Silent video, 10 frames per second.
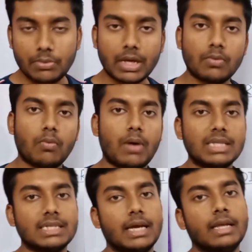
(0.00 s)
You can
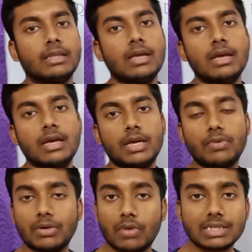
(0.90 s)
watch, and
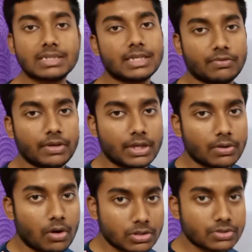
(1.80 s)
you can watch that
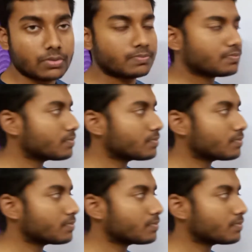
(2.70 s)
video also.